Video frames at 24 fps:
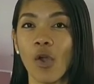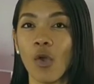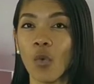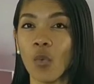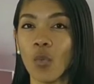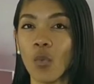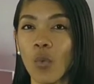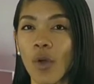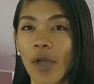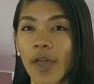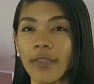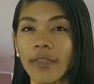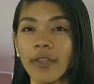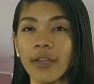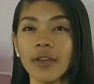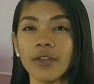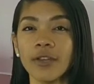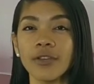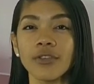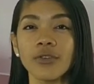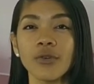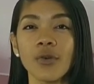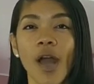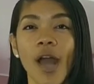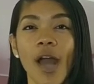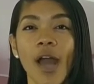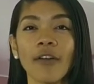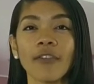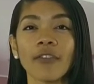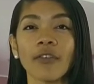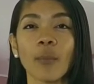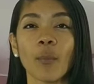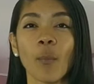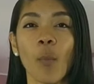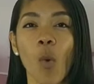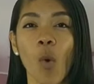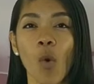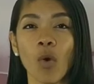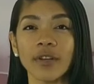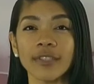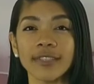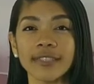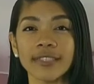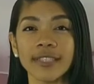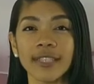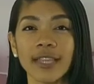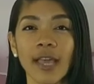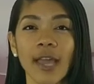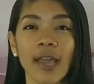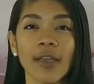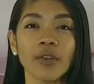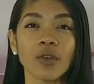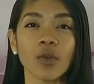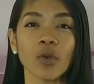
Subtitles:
Whether you have porcelain